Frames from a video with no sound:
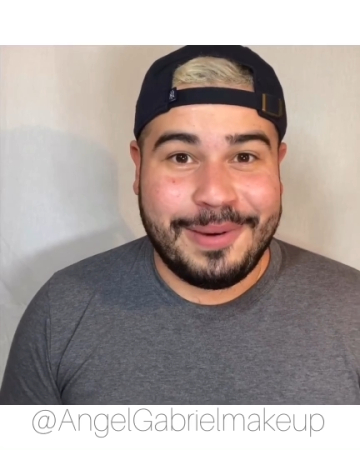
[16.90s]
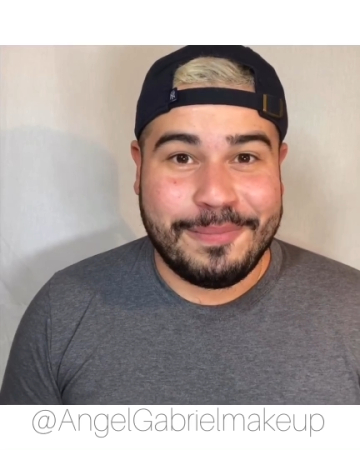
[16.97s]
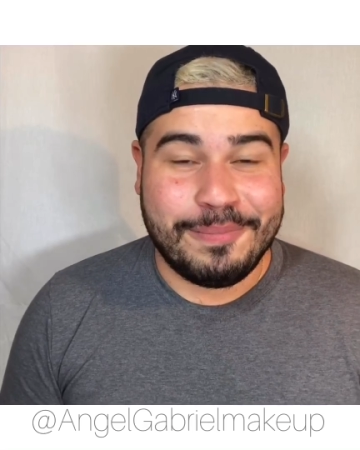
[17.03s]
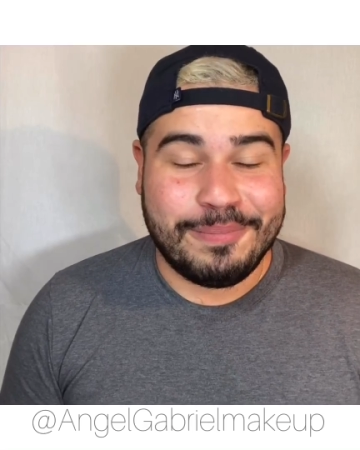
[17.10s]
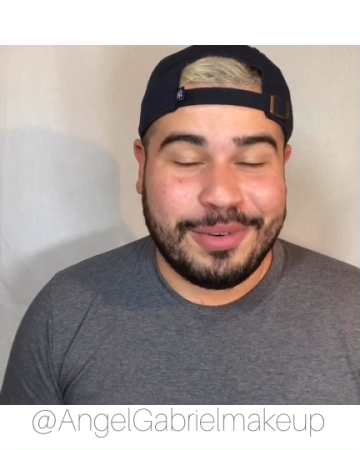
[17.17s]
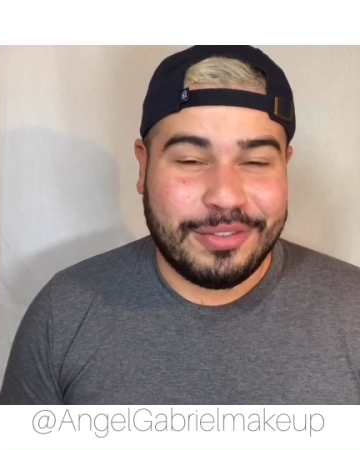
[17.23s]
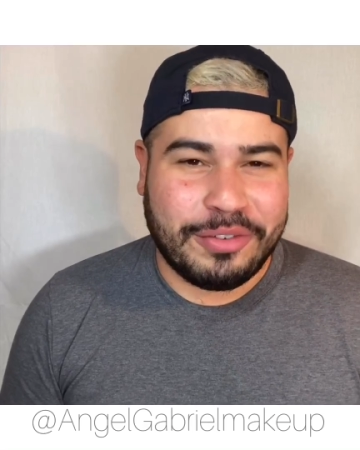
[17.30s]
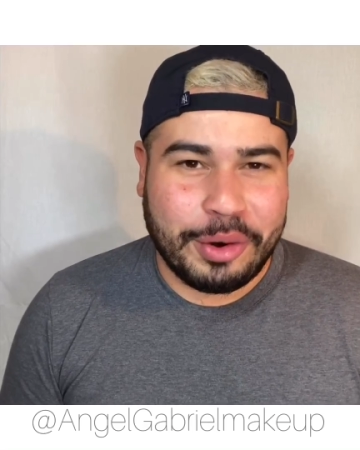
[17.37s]

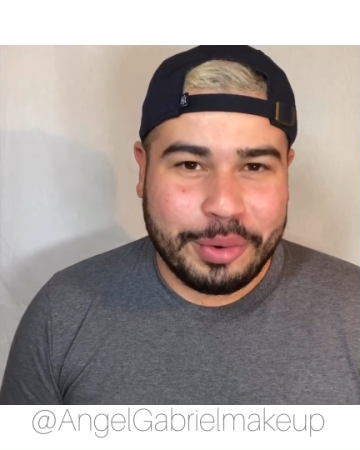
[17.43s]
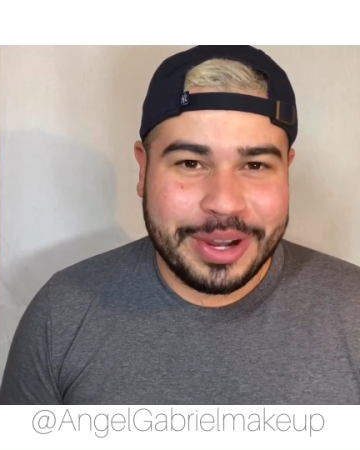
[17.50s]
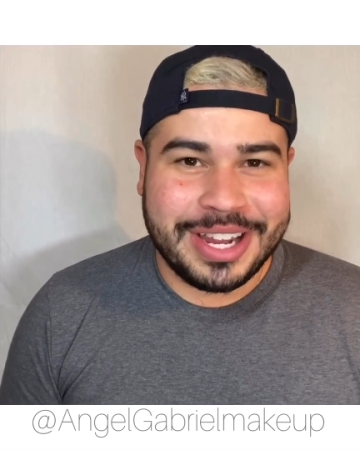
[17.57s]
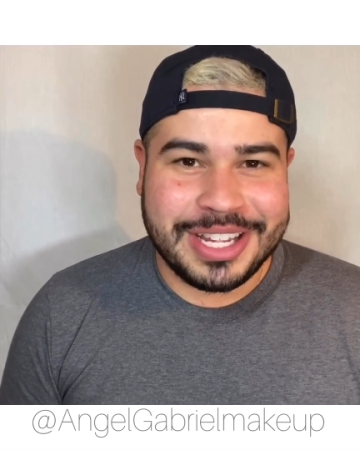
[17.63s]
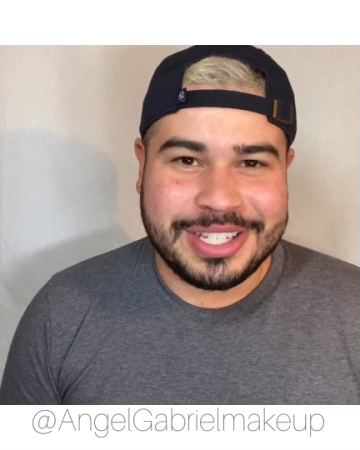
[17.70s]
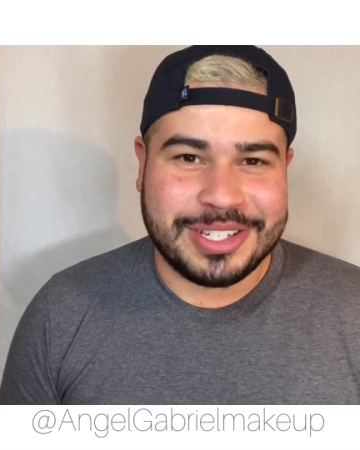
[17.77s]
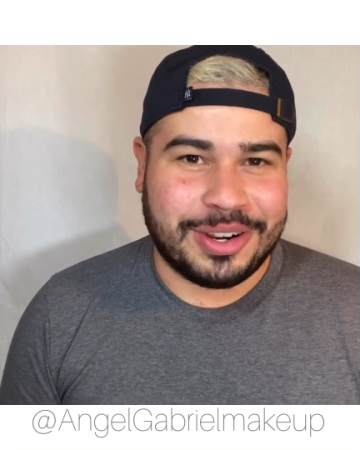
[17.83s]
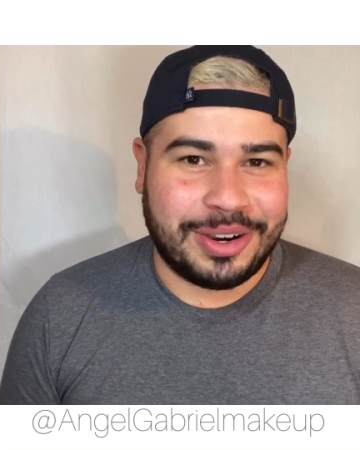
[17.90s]
Before we
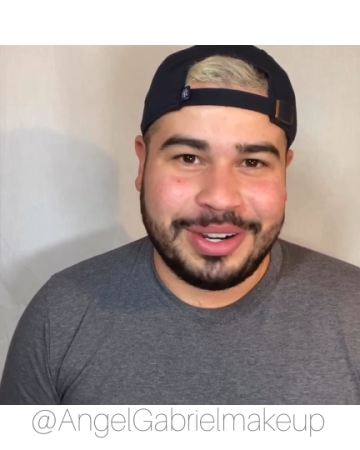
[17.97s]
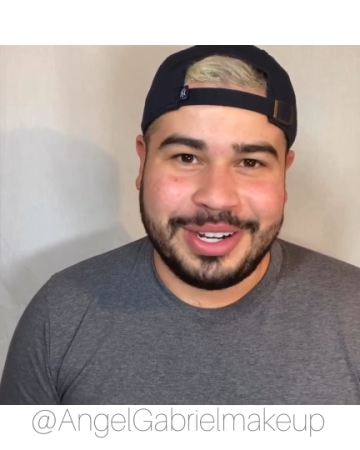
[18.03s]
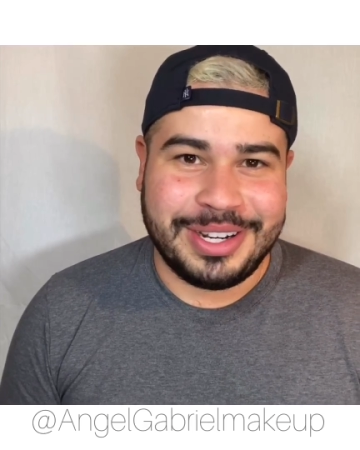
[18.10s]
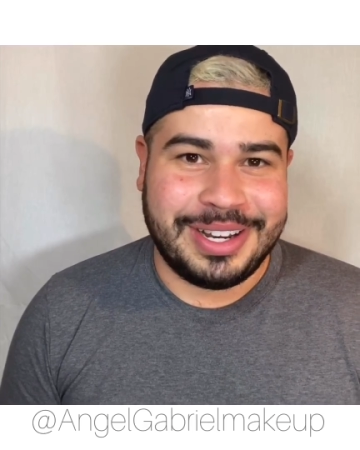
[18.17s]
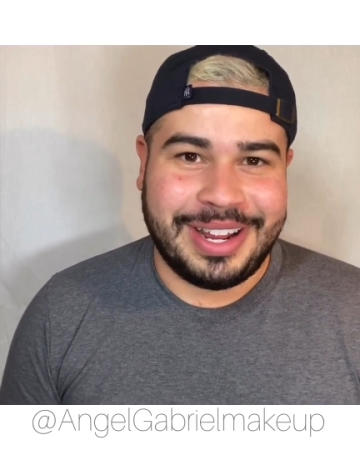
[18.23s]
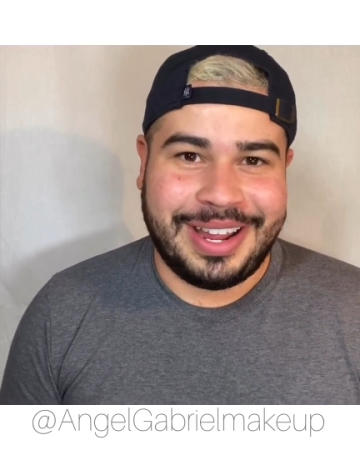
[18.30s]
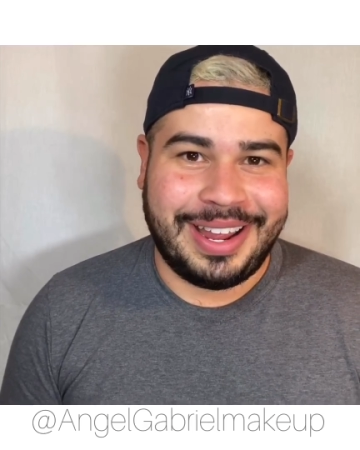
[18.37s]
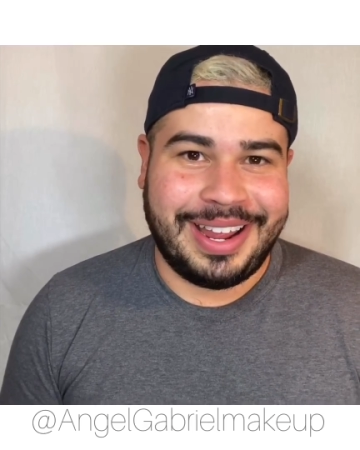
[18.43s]
get
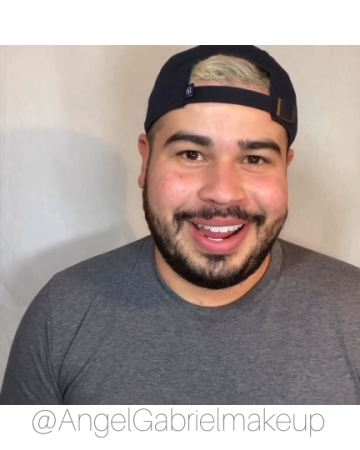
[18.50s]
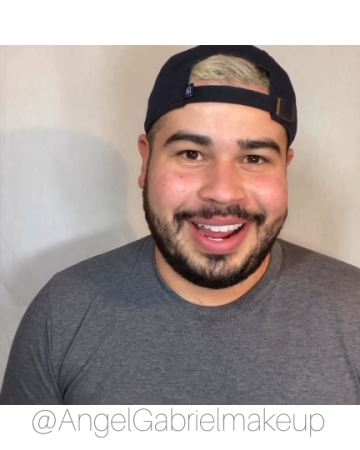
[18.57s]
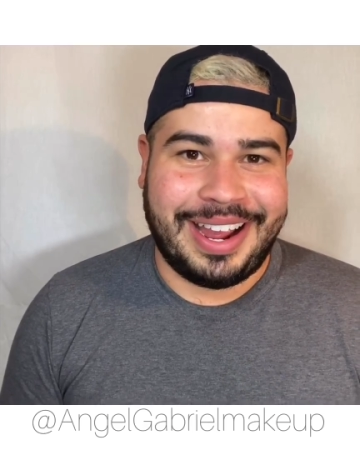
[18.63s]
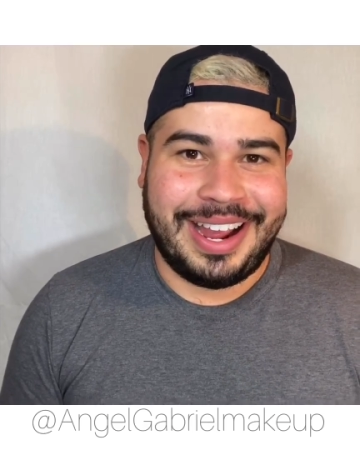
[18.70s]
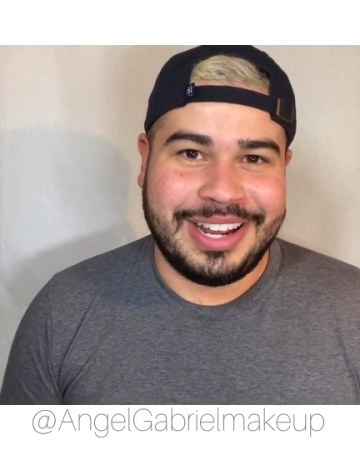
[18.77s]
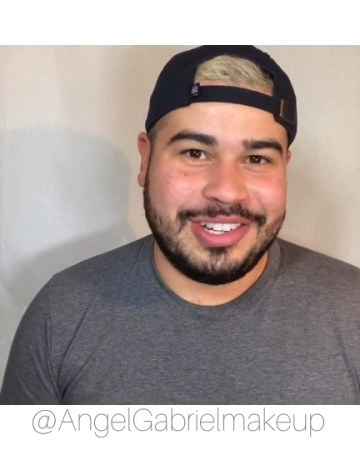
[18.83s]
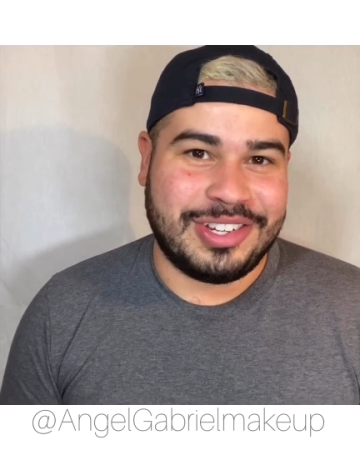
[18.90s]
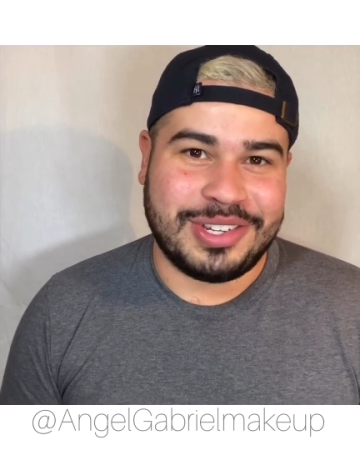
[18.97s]
started,
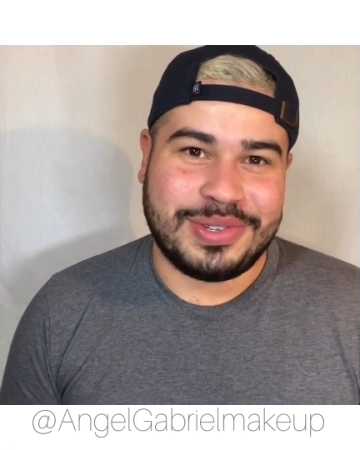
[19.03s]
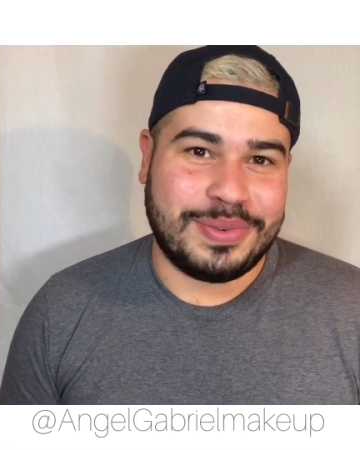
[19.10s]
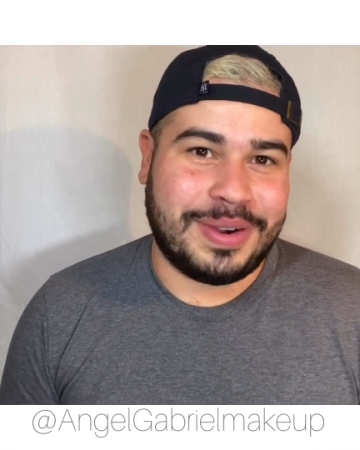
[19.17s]
I just